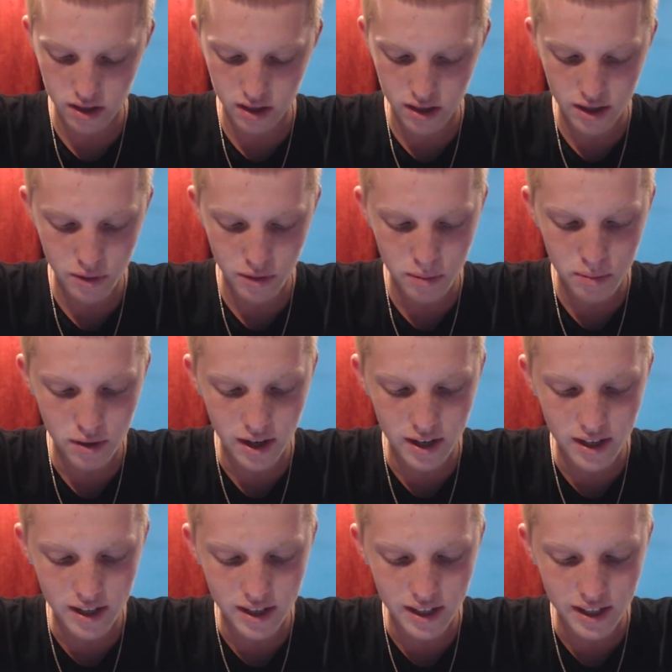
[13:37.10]
Yeah, we're probably
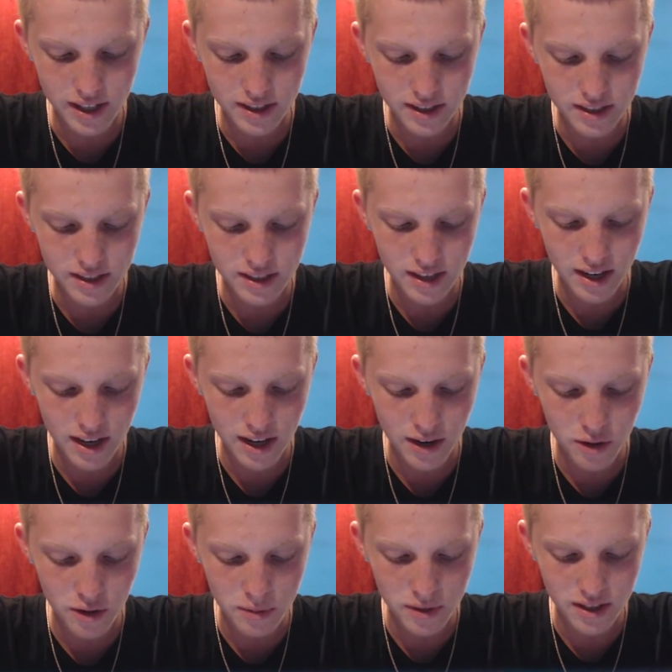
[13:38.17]
not gonna get this
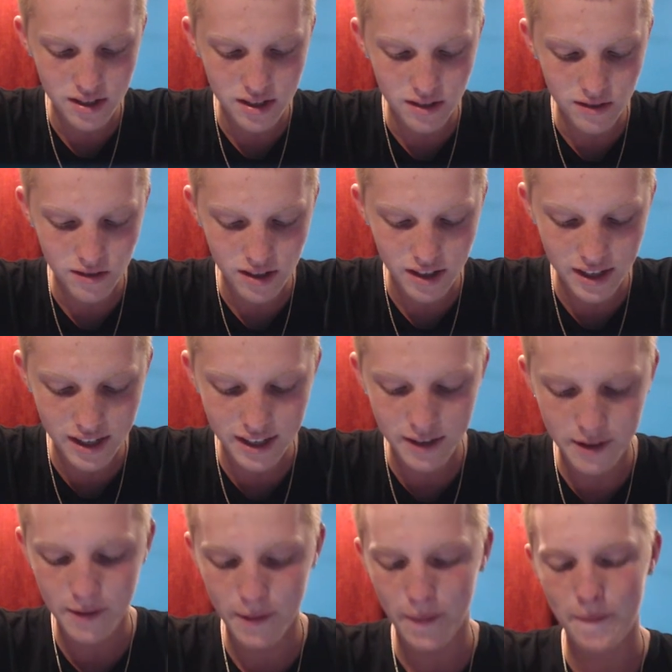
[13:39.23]
tower, but that's alright.
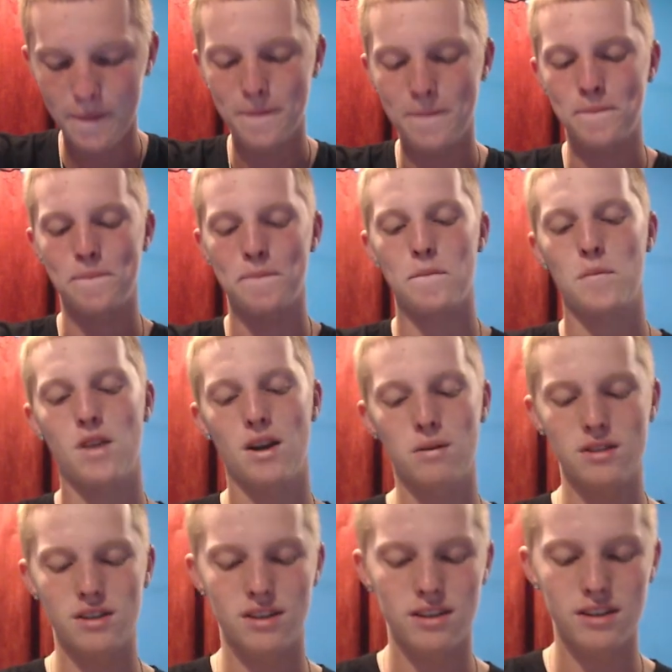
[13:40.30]
That
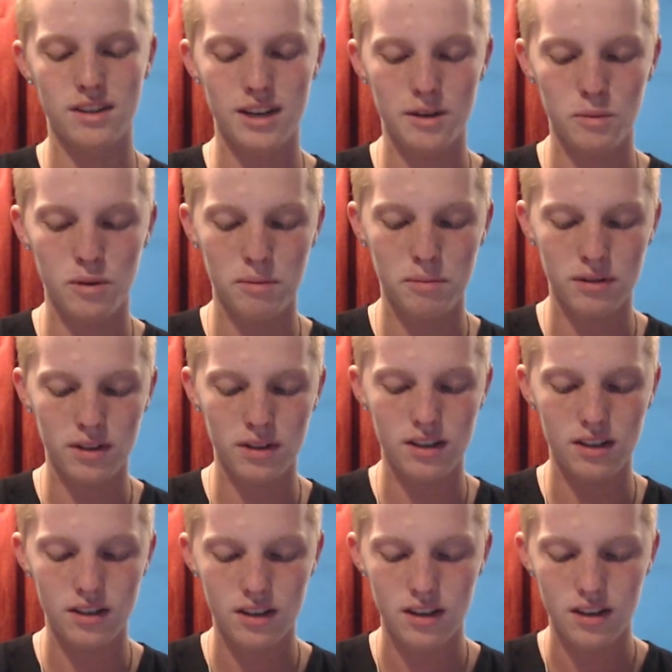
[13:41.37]
was a good game, well played.